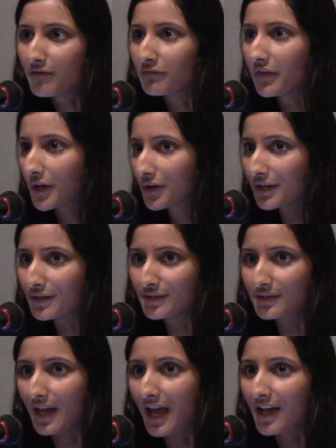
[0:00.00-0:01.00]

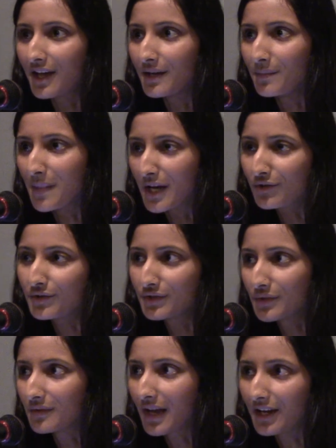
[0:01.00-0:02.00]
various medical
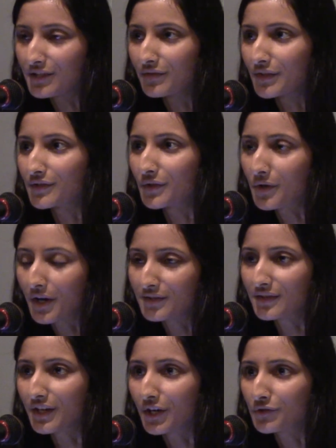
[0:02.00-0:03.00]
student activists
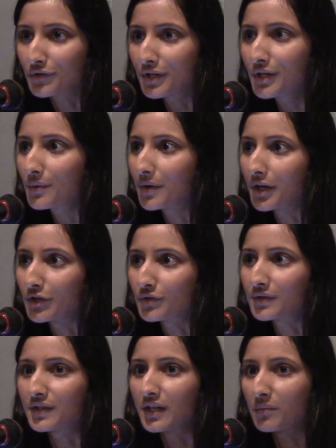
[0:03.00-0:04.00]
across the country who are
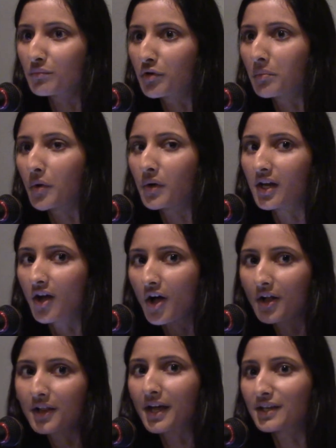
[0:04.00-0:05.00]
interested in promoting
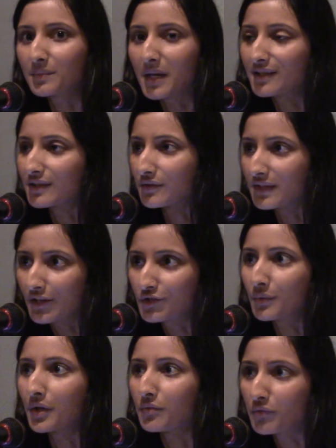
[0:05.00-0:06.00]
all aspects of
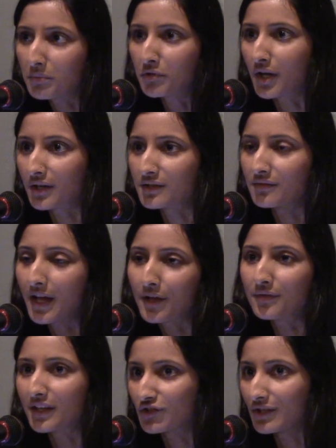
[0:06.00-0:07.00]
sexual and reproductive
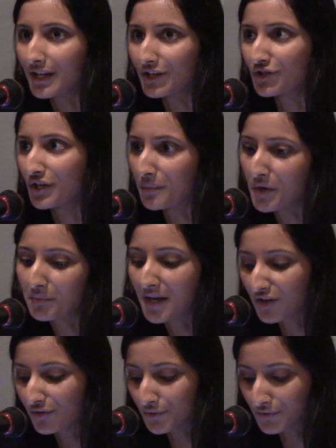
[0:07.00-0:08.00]
health education among
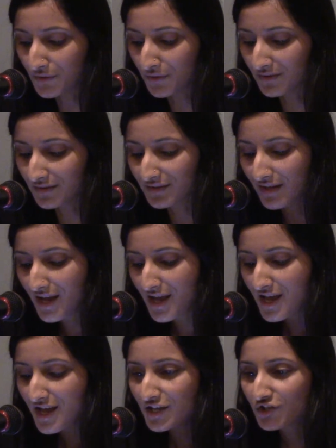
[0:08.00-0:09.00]
medical students.
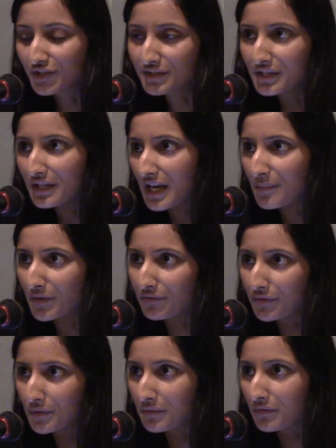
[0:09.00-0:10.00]
Just to name a
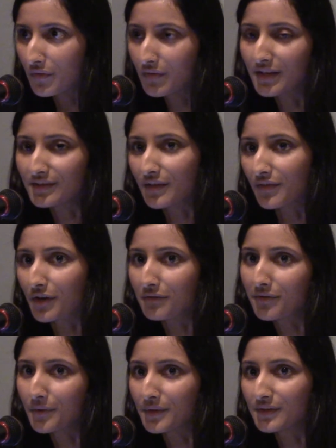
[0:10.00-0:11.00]
few of the things that they're
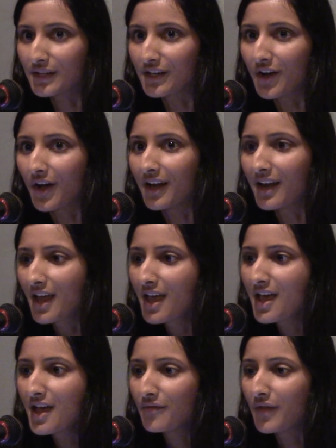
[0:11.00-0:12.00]
focusing on,
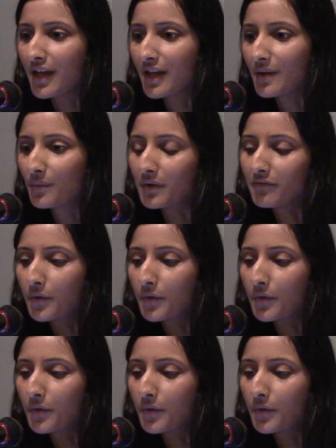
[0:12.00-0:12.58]
there's